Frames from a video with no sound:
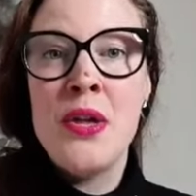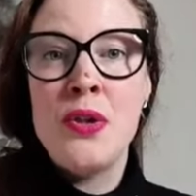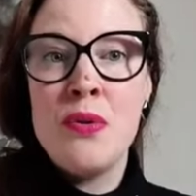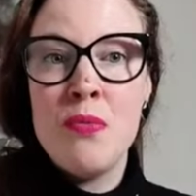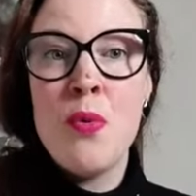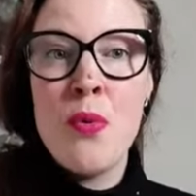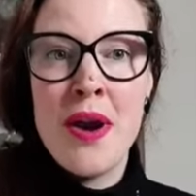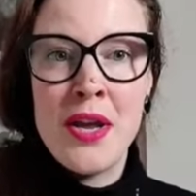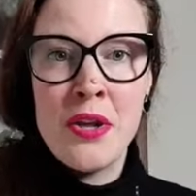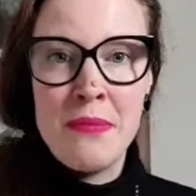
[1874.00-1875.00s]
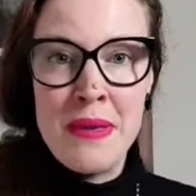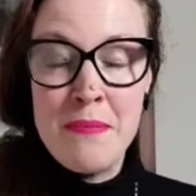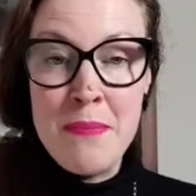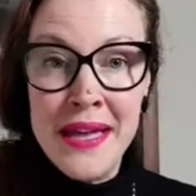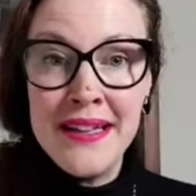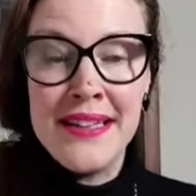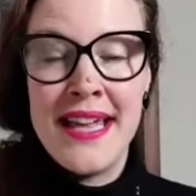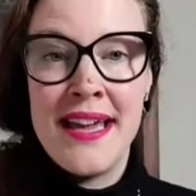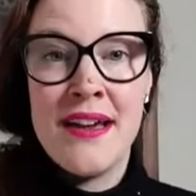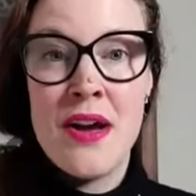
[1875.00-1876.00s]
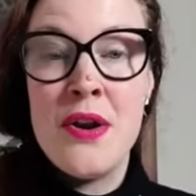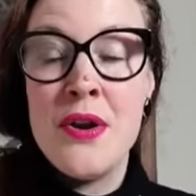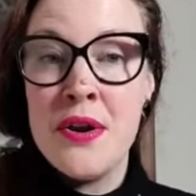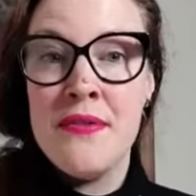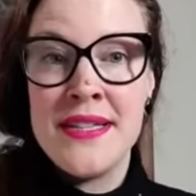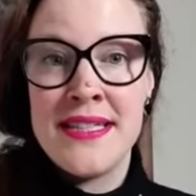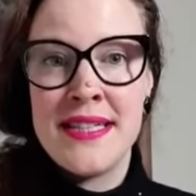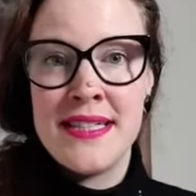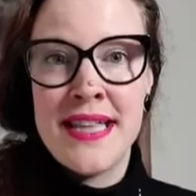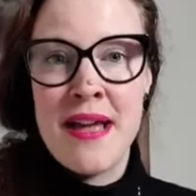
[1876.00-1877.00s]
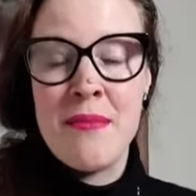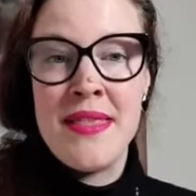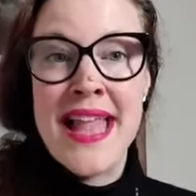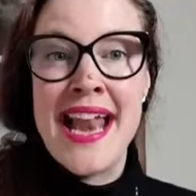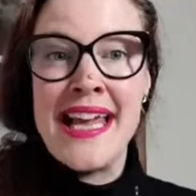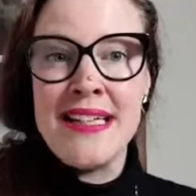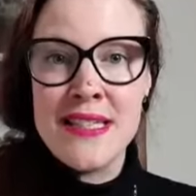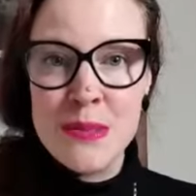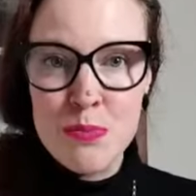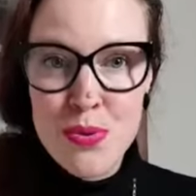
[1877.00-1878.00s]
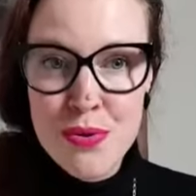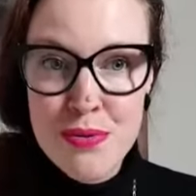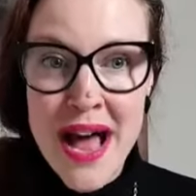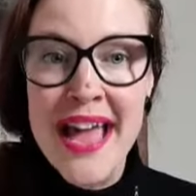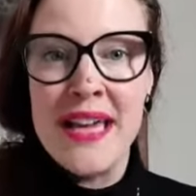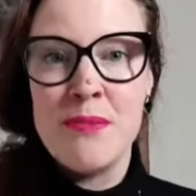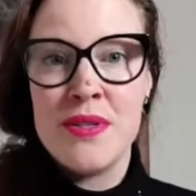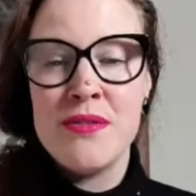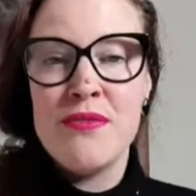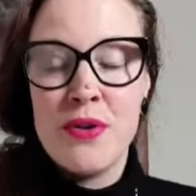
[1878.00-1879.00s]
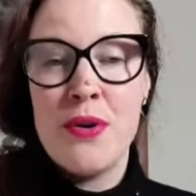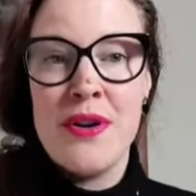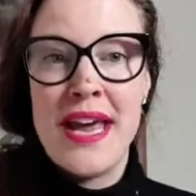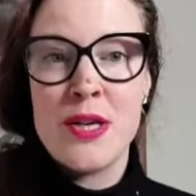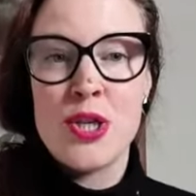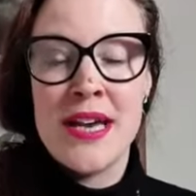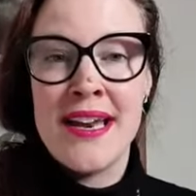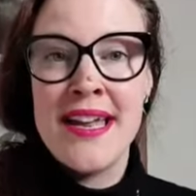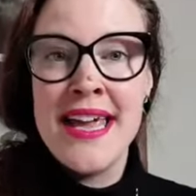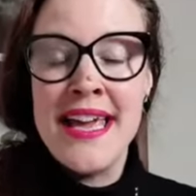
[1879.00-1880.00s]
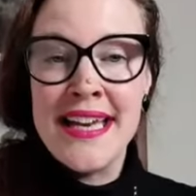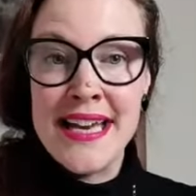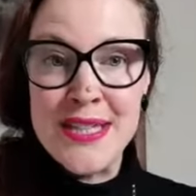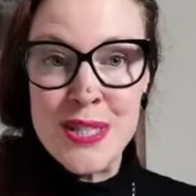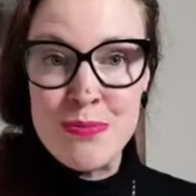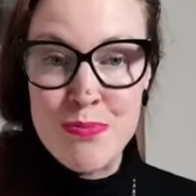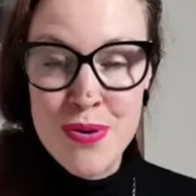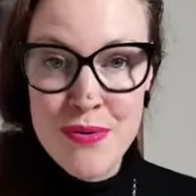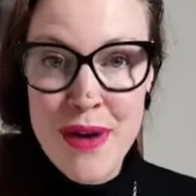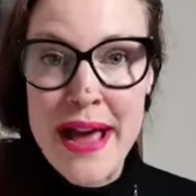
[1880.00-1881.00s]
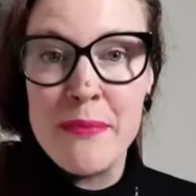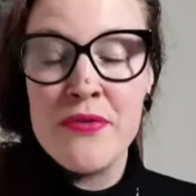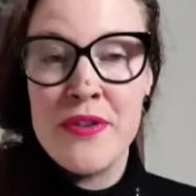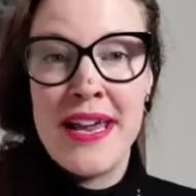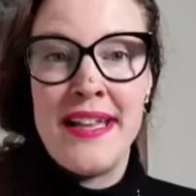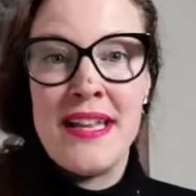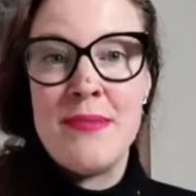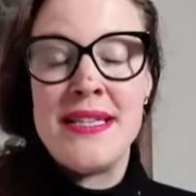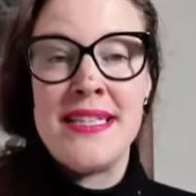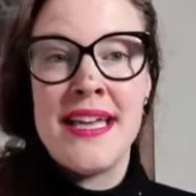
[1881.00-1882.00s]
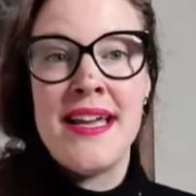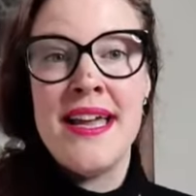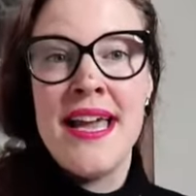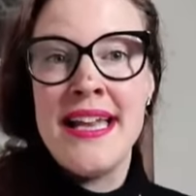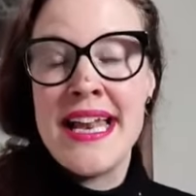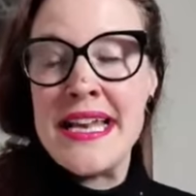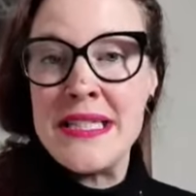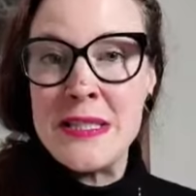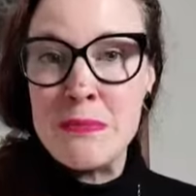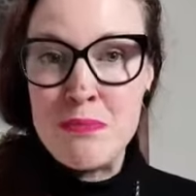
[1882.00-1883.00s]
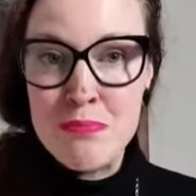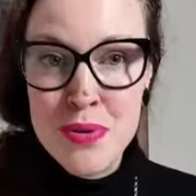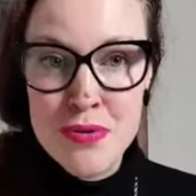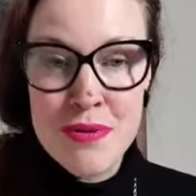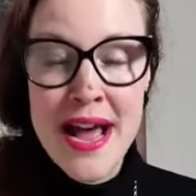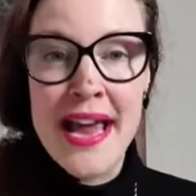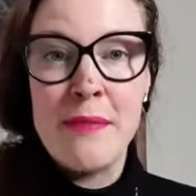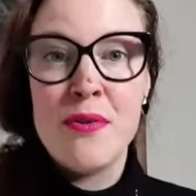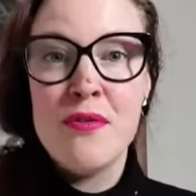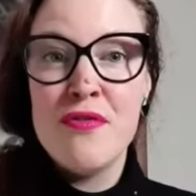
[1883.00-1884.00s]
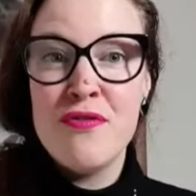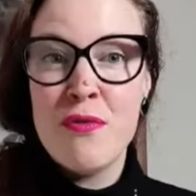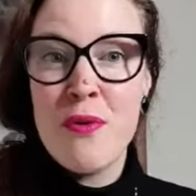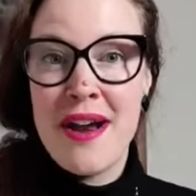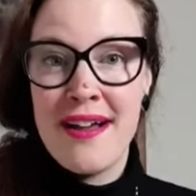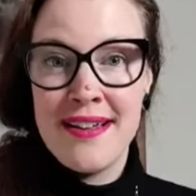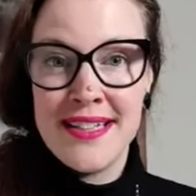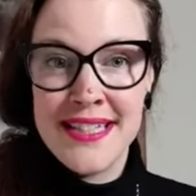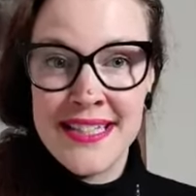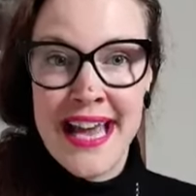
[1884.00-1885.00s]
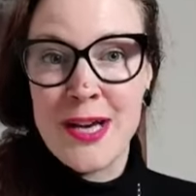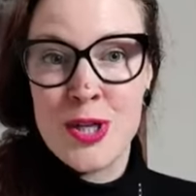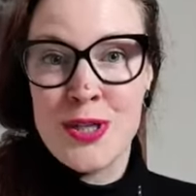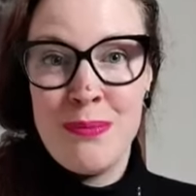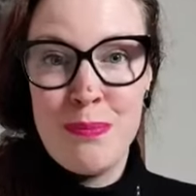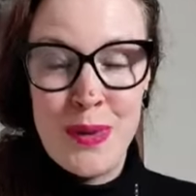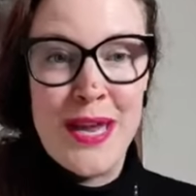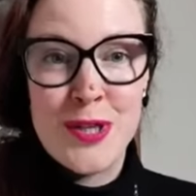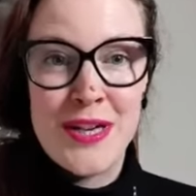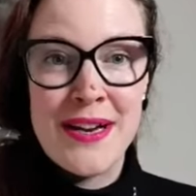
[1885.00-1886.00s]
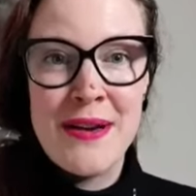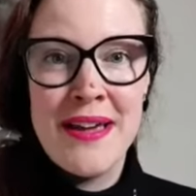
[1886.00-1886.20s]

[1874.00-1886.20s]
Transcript: the more you'll be building a nervous system that is primed for connection, that is primed for intimacy, that is primed for sexual pleasure.